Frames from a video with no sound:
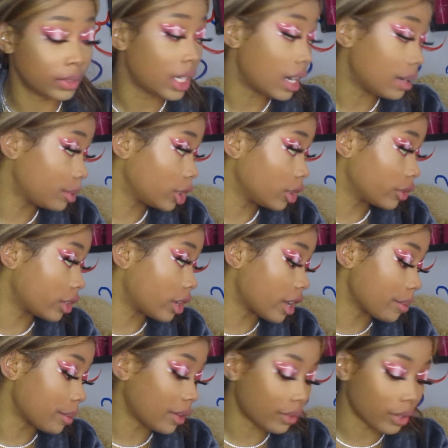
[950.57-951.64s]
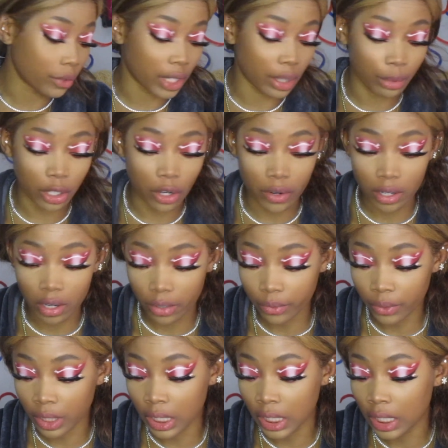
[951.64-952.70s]
I'm so sorry, my phone keeps going off.
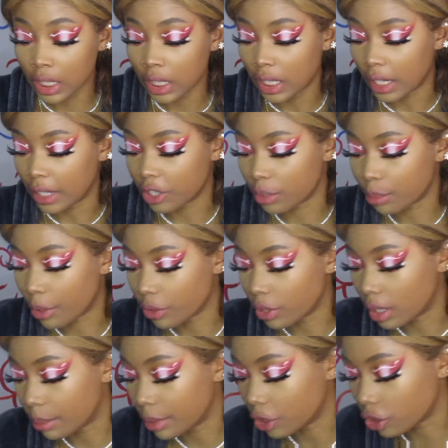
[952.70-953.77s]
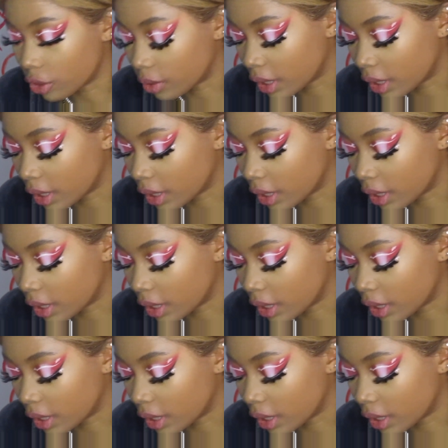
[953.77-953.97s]
I just posted a picture on